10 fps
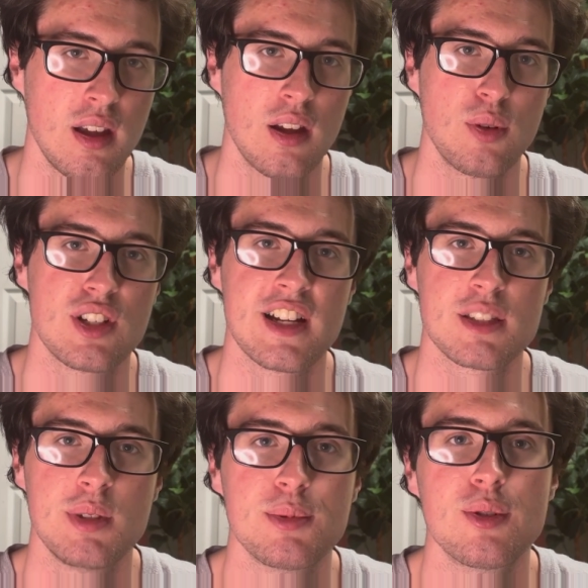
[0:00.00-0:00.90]
reaching out to
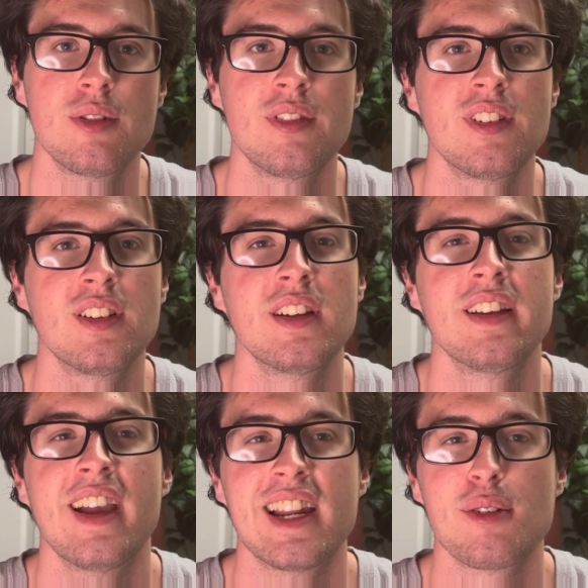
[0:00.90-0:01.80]
people,
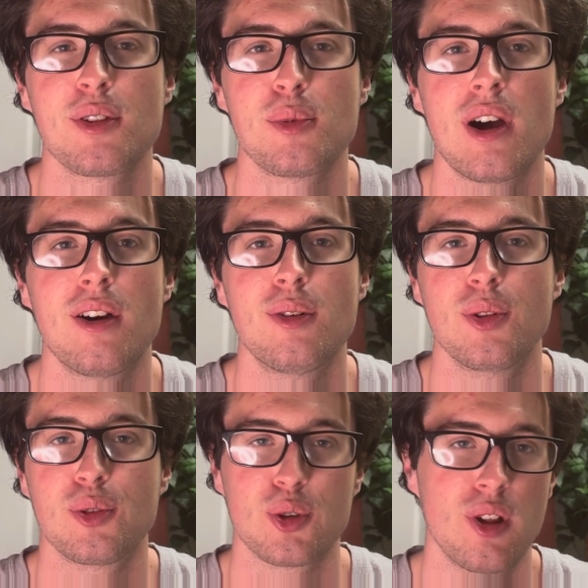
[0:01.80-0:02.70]
hanging out with them a while,
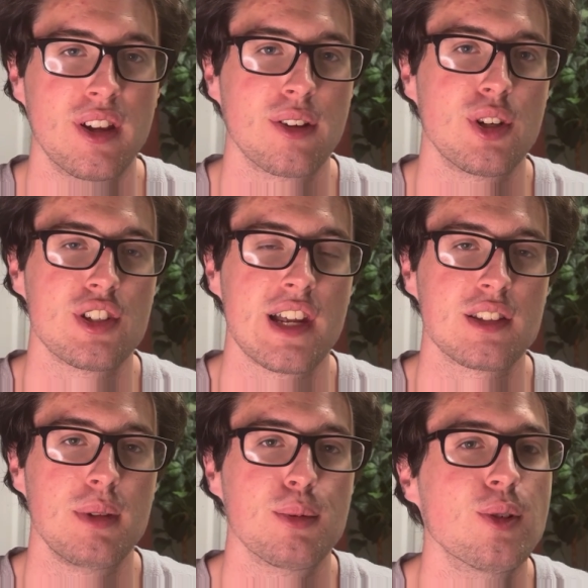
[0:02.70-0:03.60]
withdrawing, reaching out to
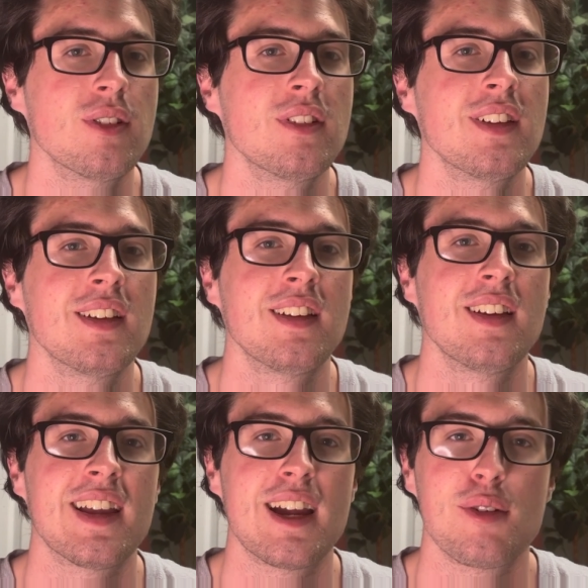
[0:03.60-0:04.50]
people,
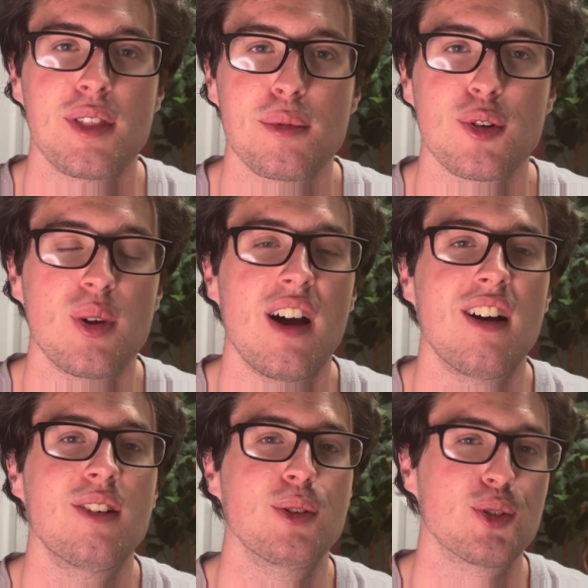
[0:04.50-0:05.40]
hanging out with them for a
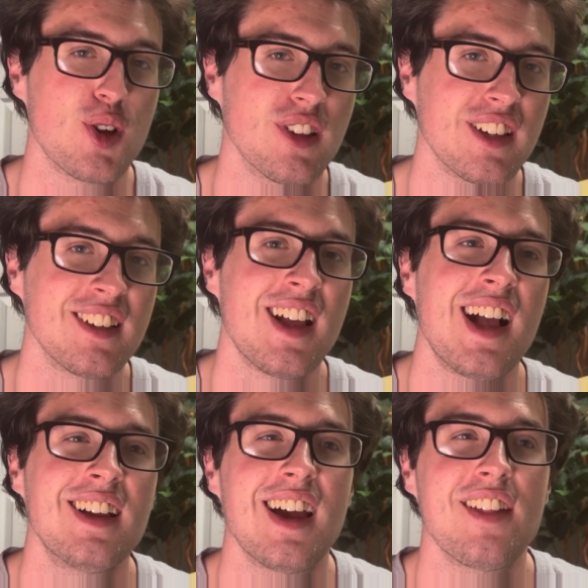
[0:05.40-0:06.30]
while, withdrawing.
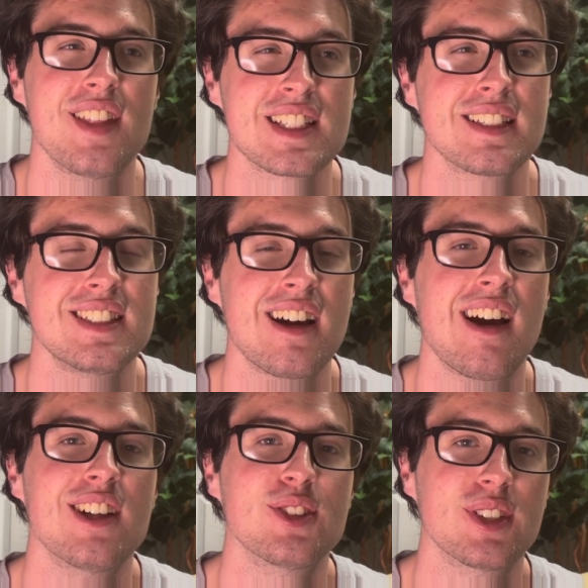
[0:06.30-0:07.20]
And that's at least how
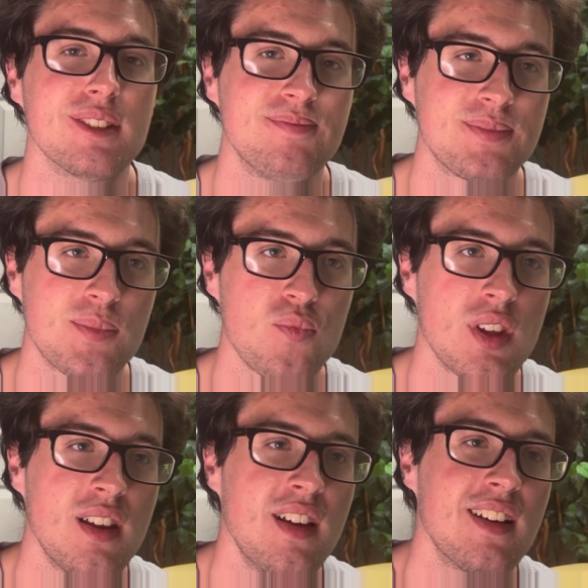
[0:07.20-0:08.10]
I took it.
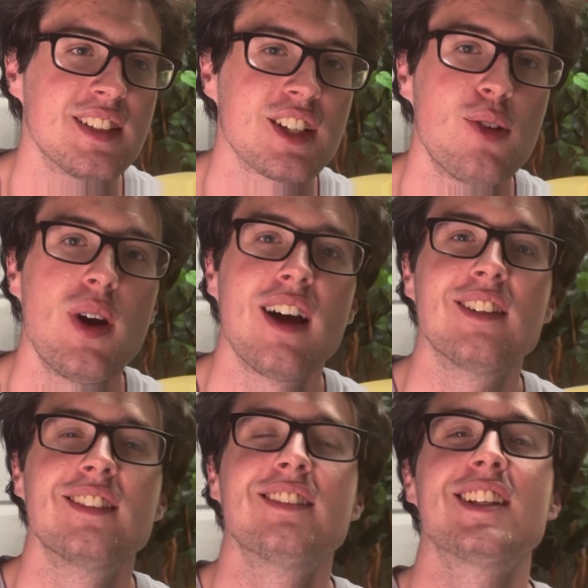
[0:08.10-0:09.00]
I was like, oh wow,
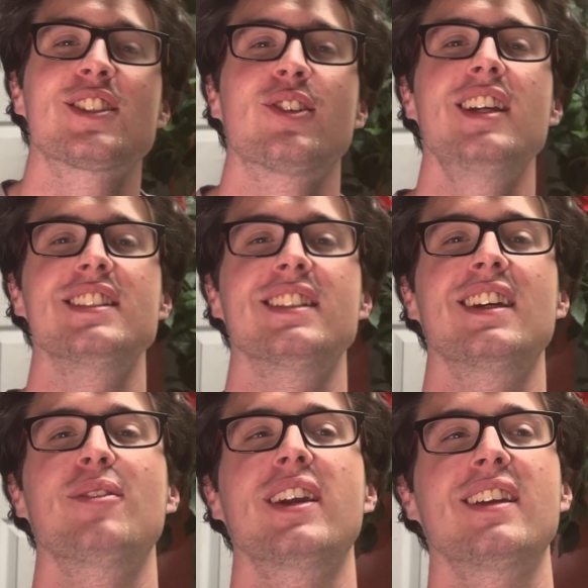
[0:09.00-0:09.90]
that's crazy.
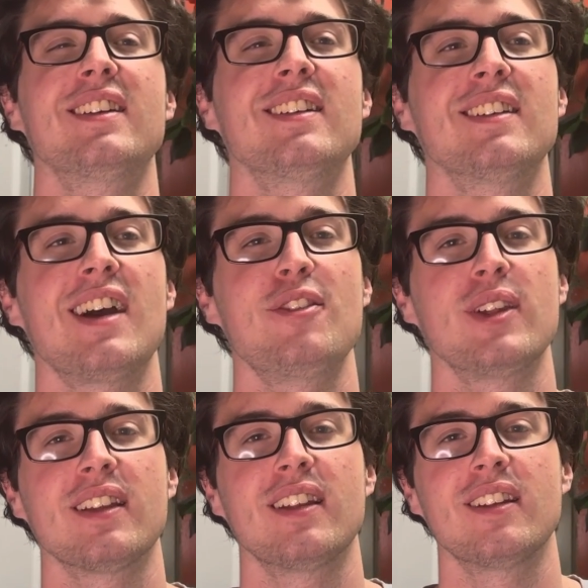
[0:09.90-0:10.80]
I'm like, I feel
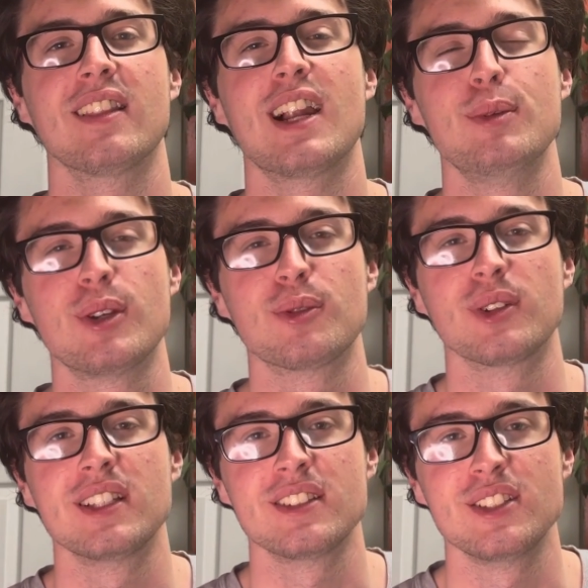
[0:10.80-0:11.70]
like a lot of people can
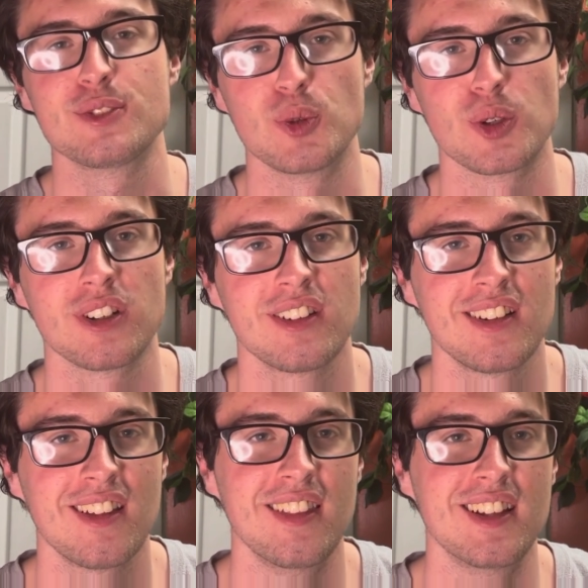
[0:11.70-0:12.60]
relate to these 4
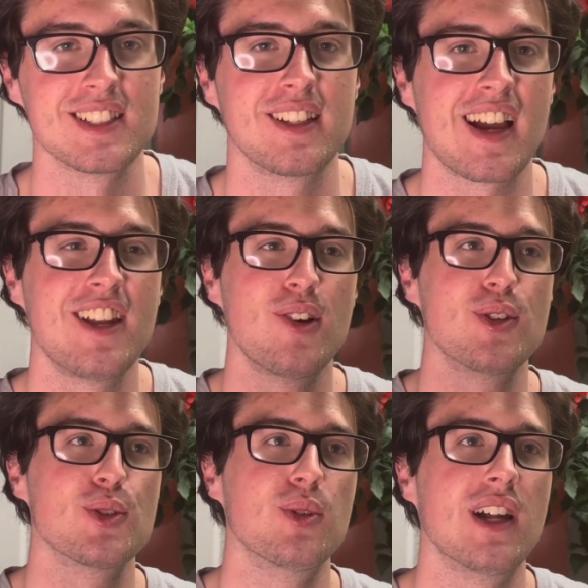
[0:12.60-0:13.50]
things. I know
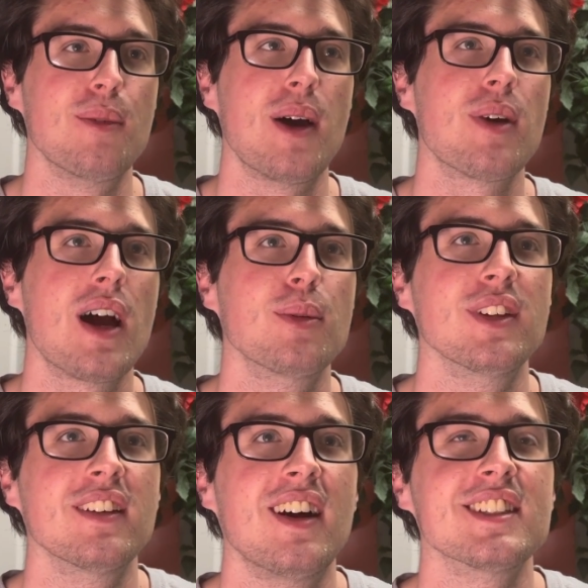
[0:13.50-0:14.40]
which one I'm
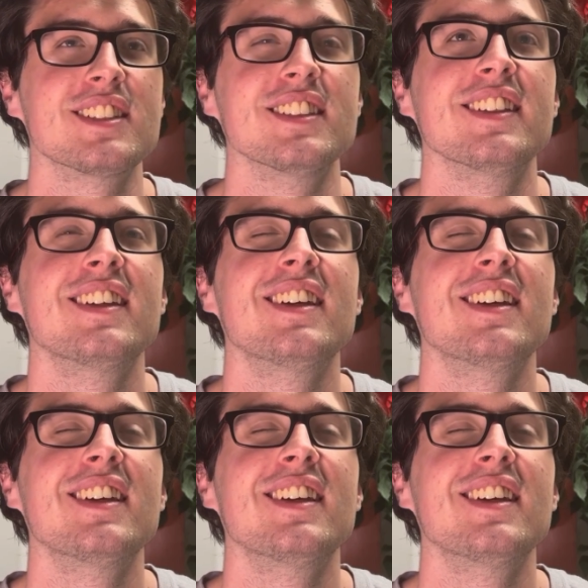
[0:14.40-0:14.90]
probably, honestly,